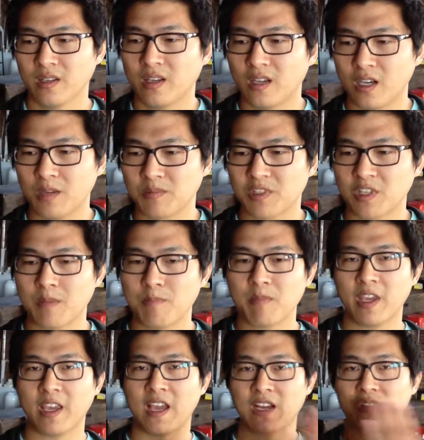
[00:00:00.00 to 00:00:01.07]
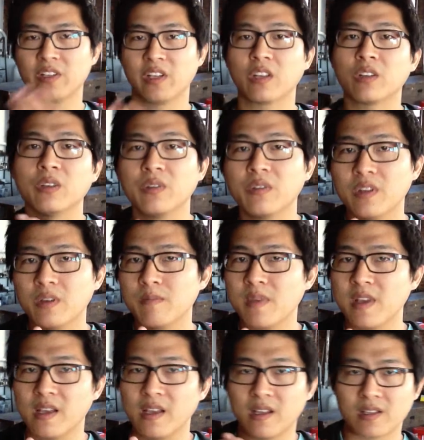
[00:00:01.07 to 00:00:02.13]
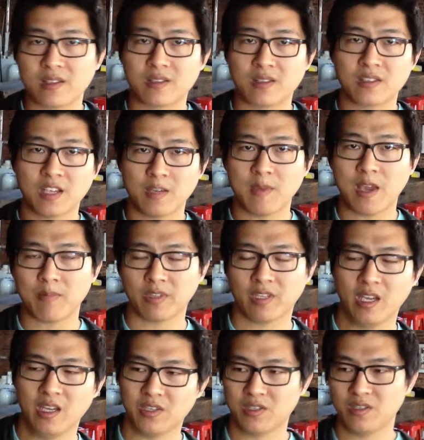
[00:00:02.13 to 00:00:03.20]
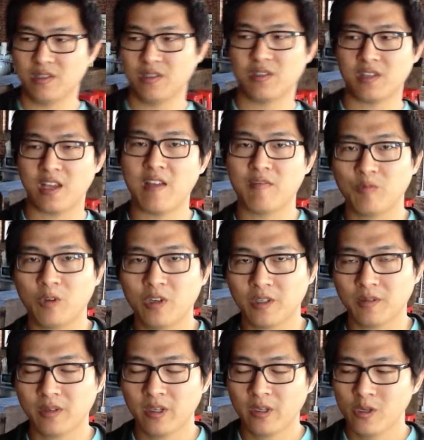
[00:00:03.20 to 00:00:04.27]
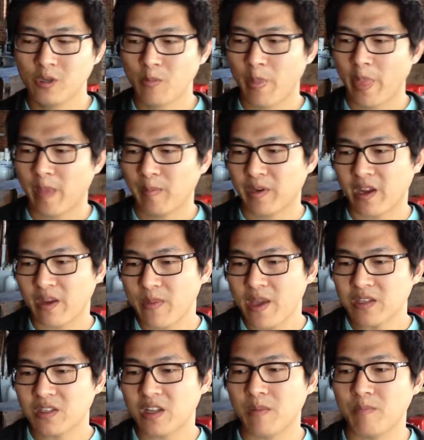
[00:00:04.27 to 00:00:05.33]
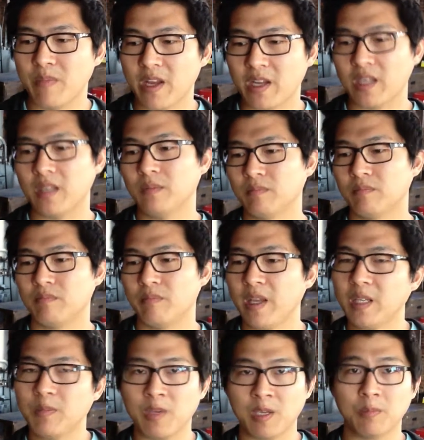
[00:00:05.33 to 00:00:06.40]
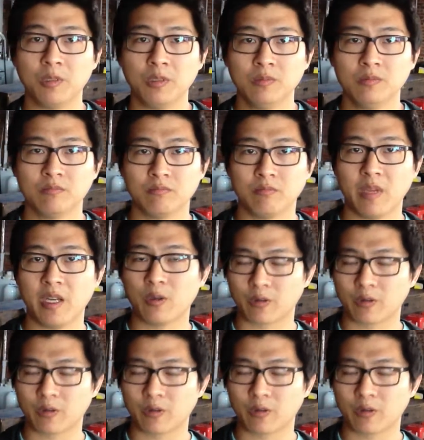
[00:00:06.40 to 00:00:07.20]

Um, some may actually include them as the same application and just have one. But I imagine that many, many people, many